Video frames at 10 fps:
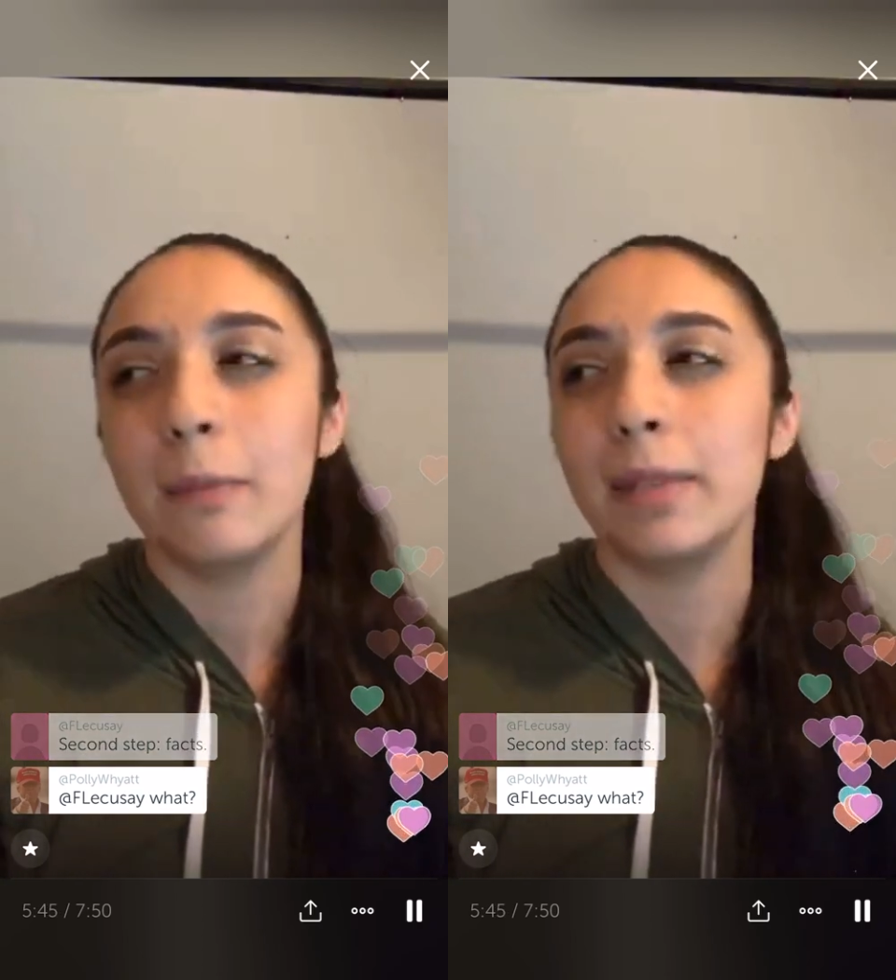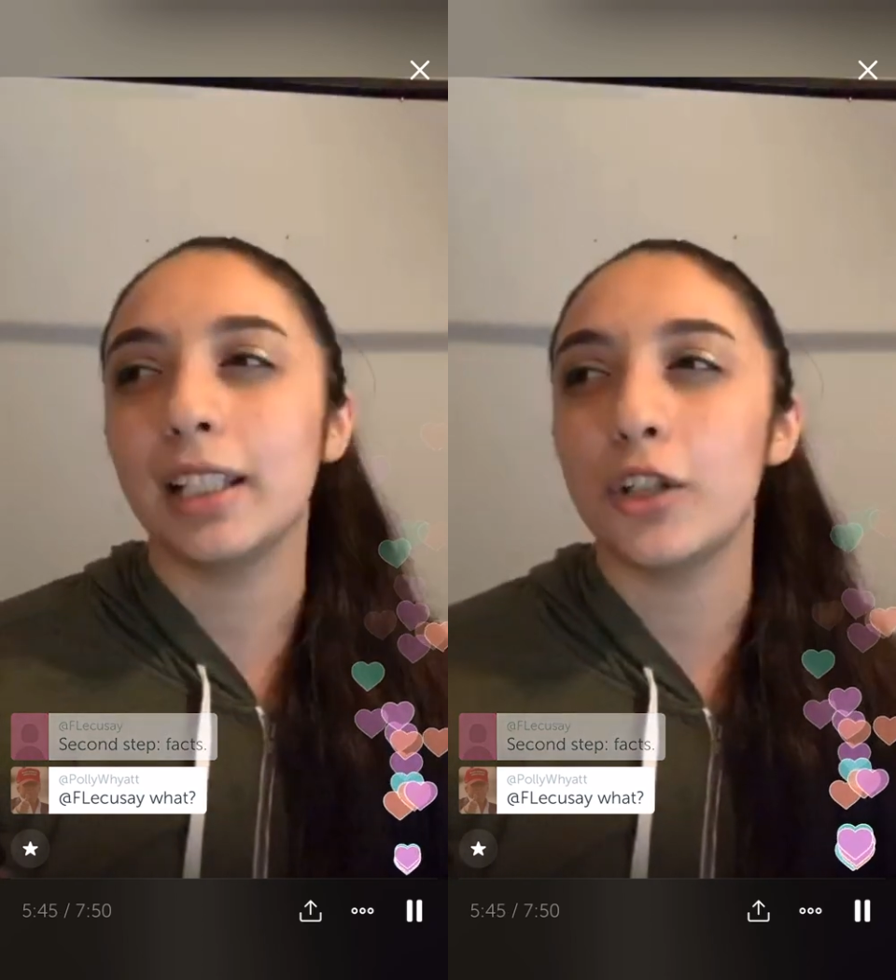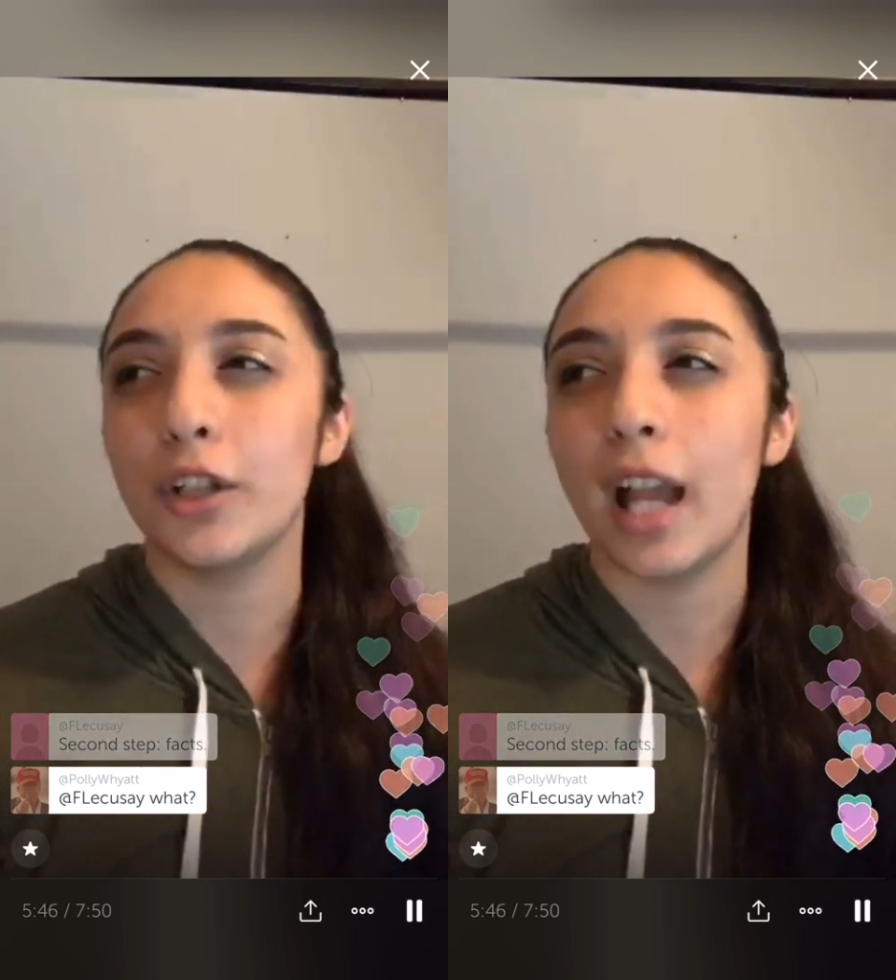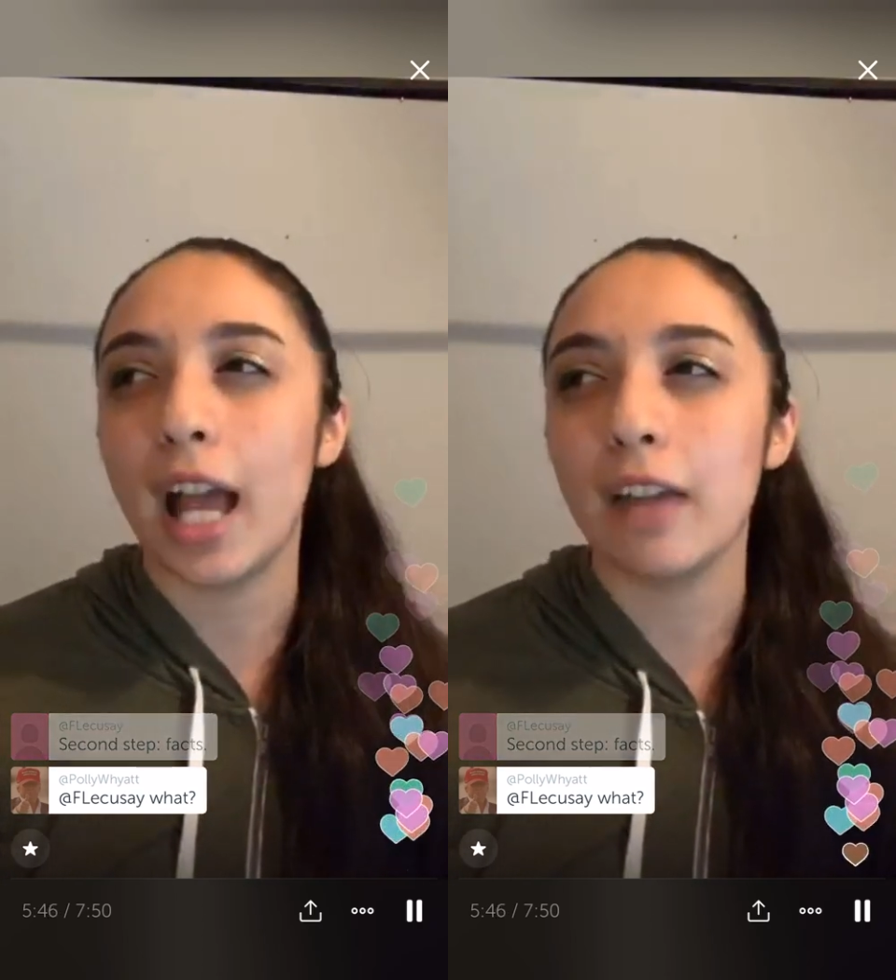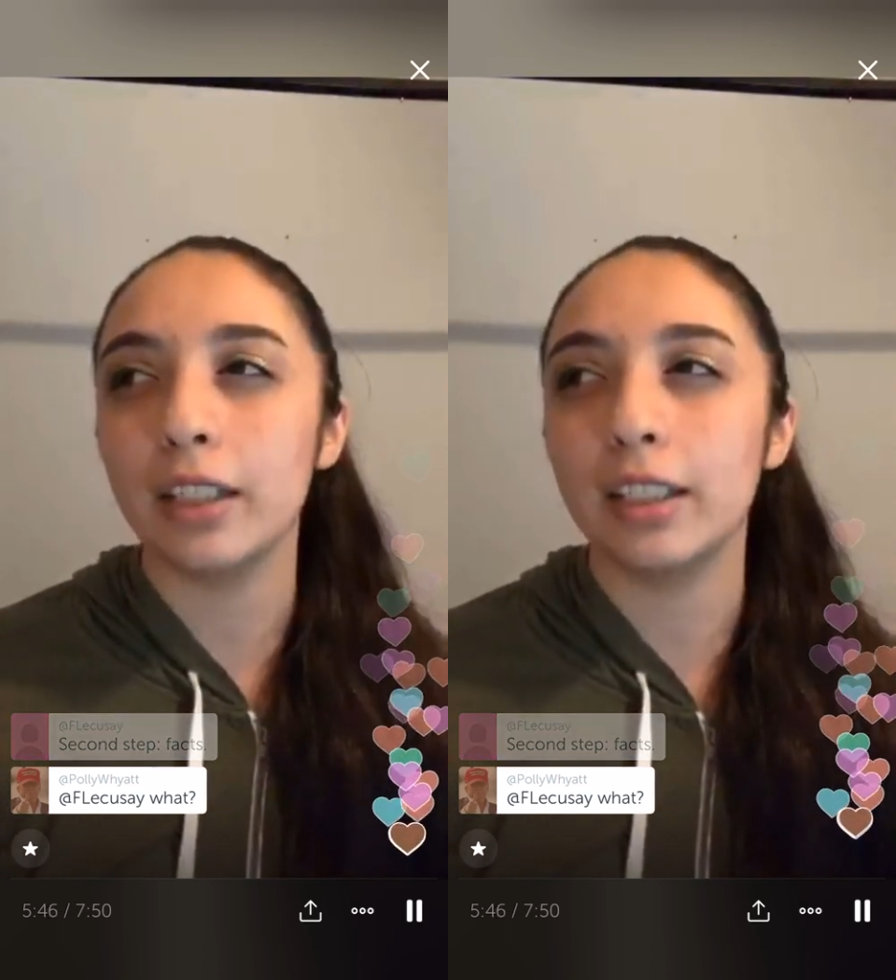because you're
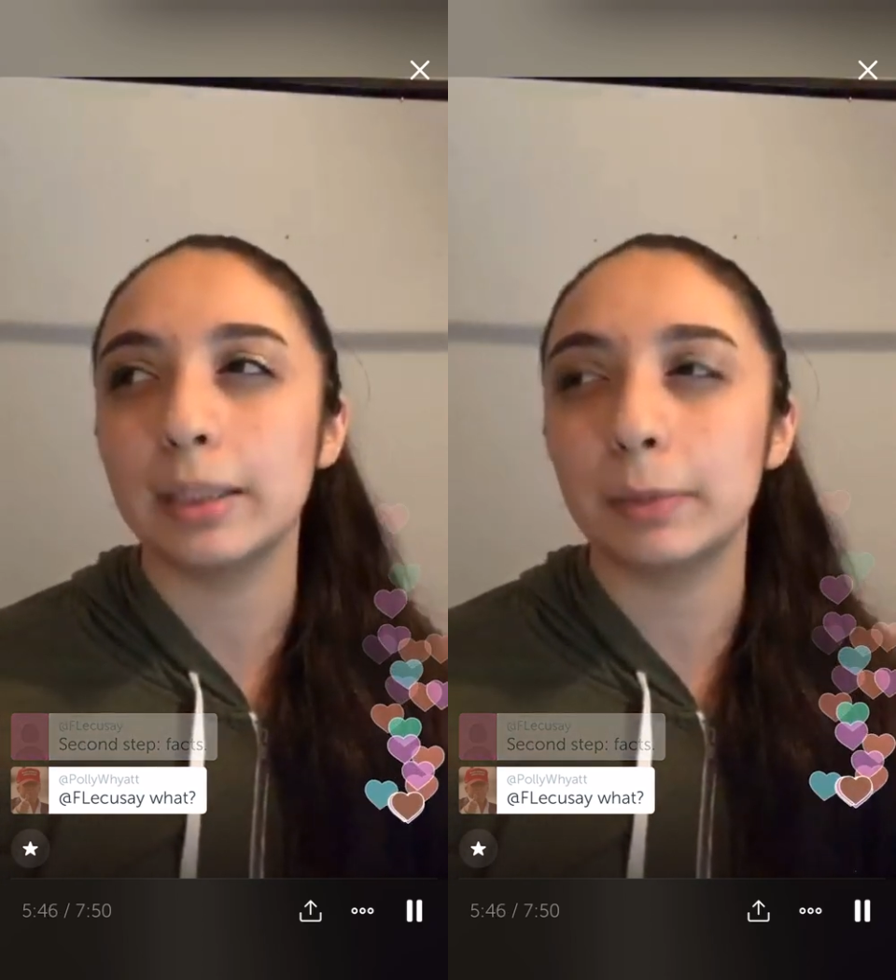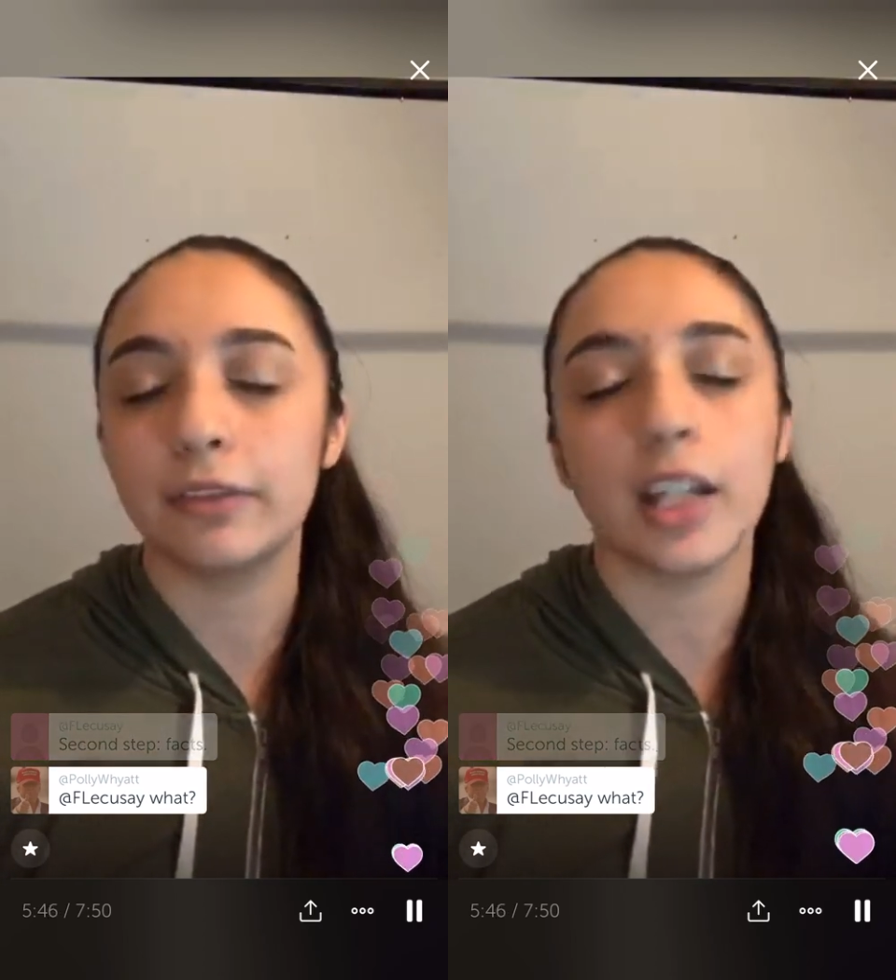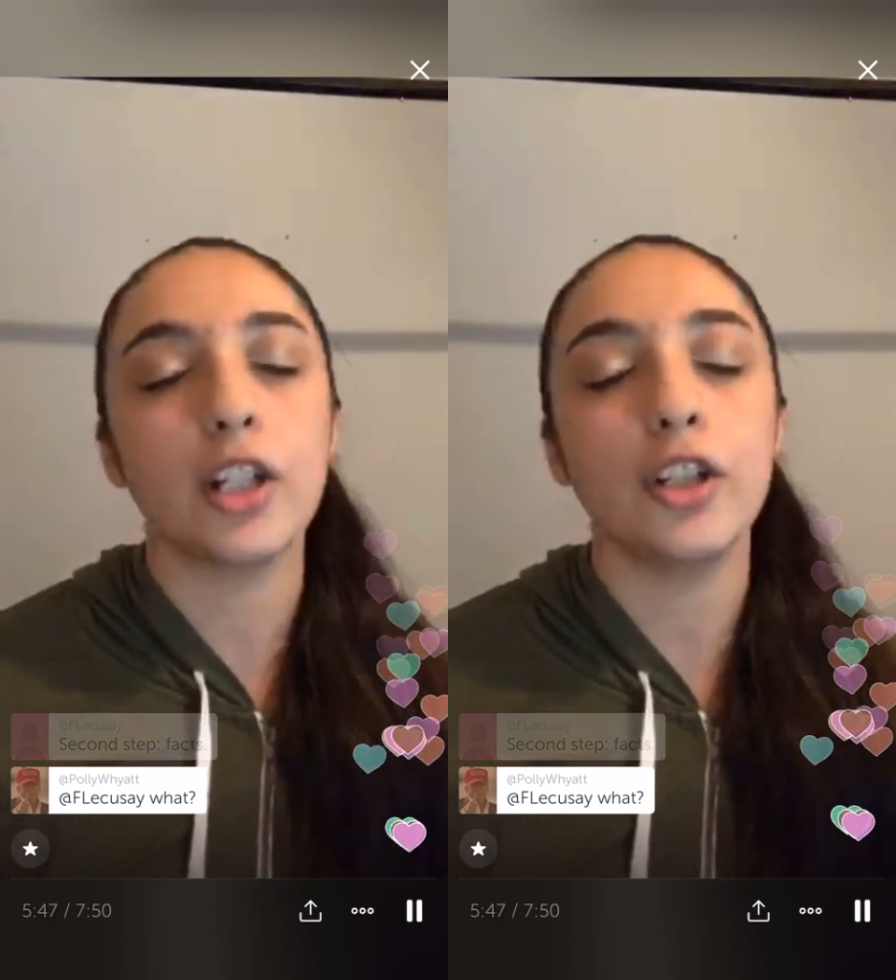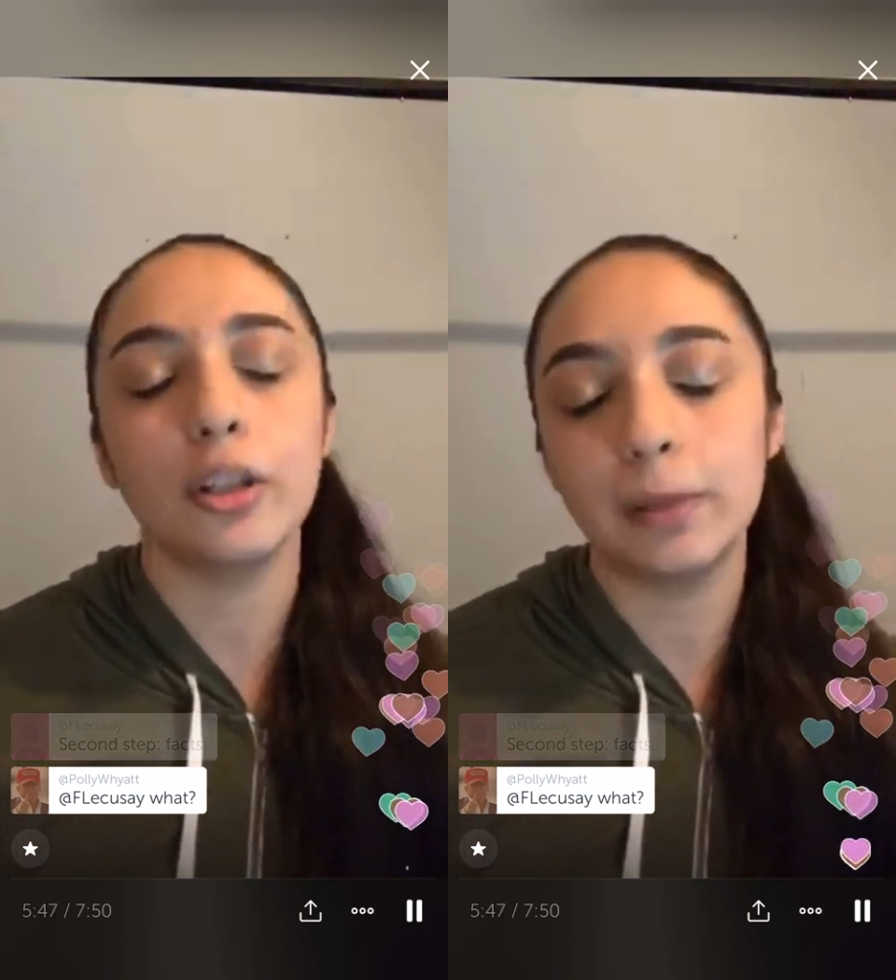having these professional